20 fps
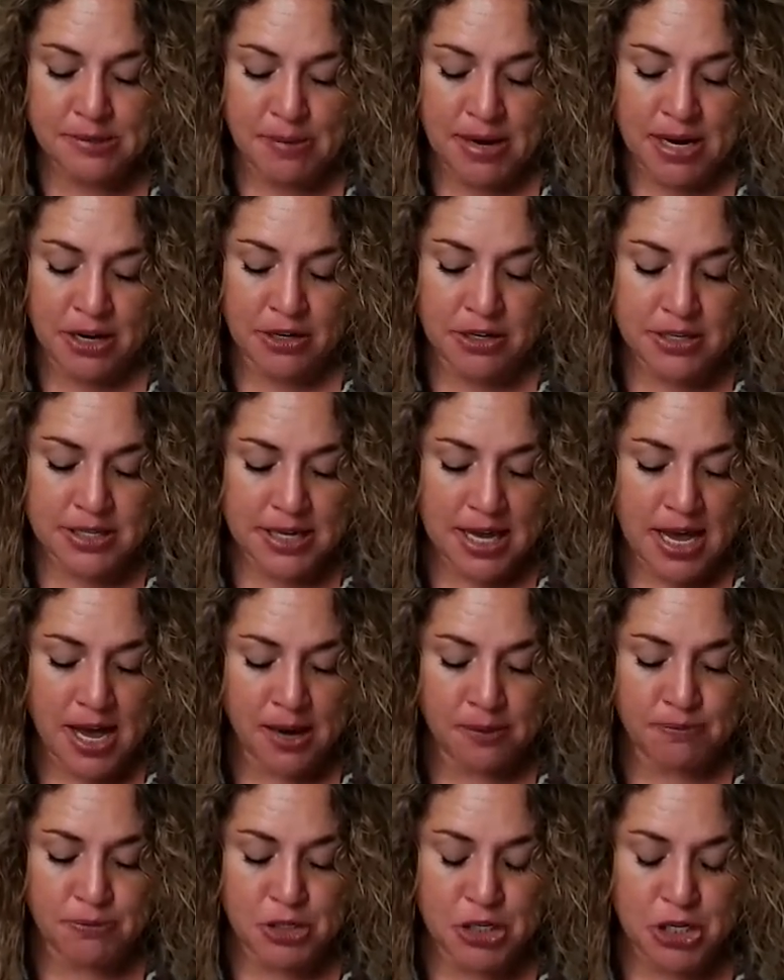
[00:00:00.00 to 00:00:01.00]
Mears
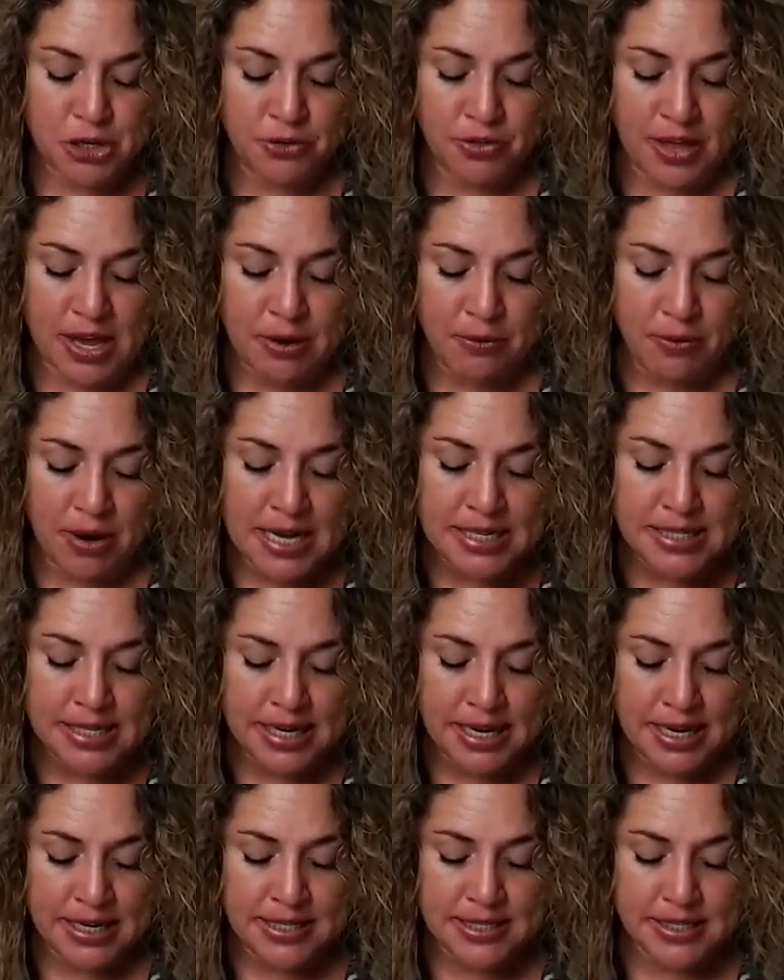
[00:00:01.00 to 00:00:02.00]
come to the
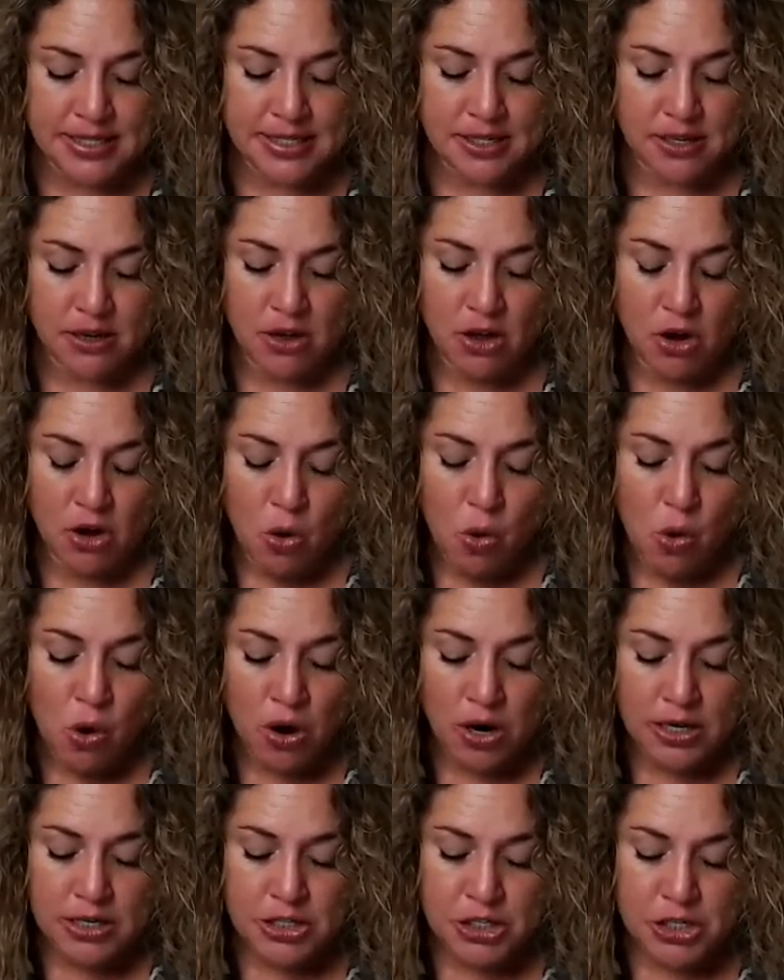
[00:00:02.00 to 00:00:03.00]
residence
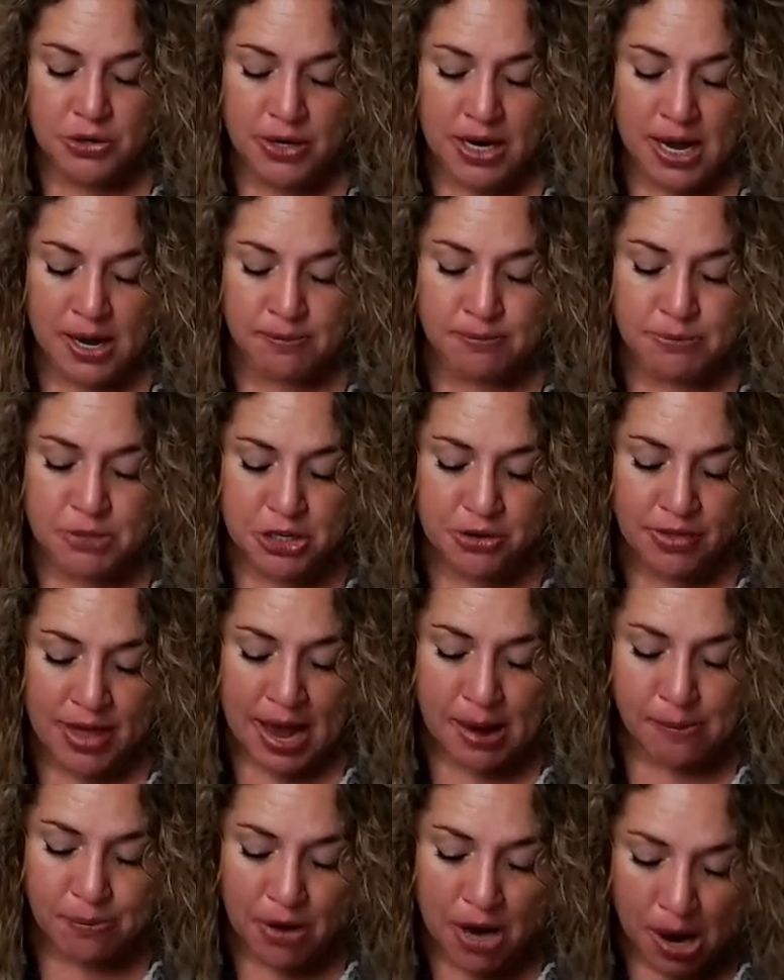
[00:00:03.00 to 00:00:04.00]
or to come to
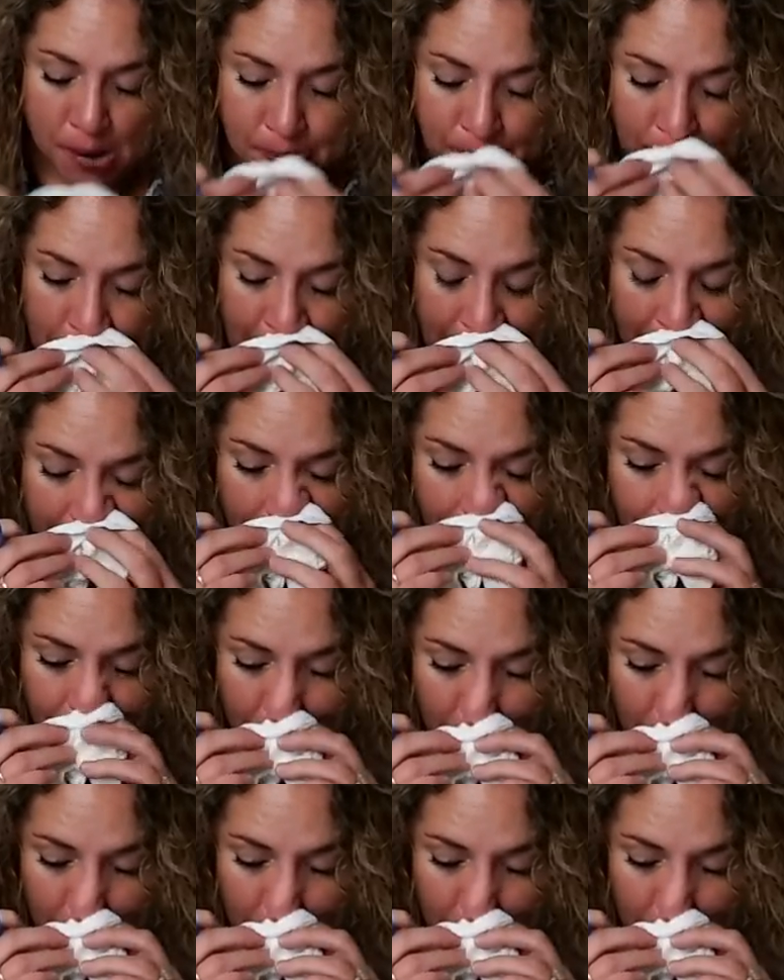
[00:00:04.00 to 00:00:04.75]
that property,